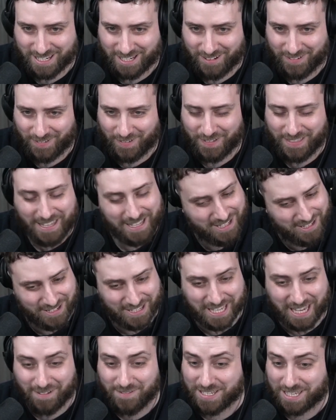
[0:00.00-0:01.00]
Oh, just
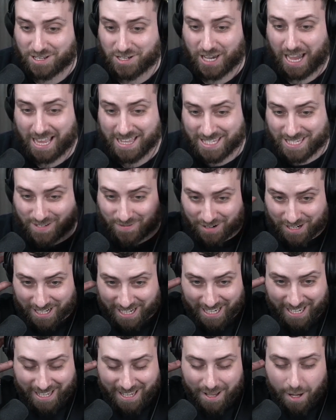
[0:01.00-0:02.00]
to give us a chance,
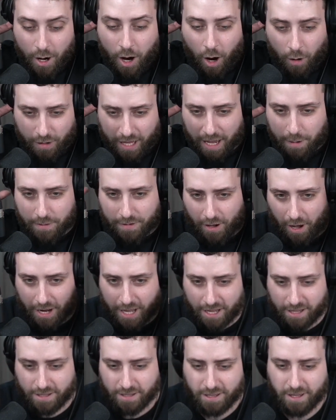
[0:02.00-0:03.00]
really. Okay, we got it.
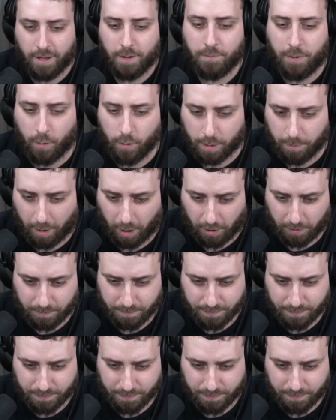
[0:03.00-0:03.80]
Pokeball.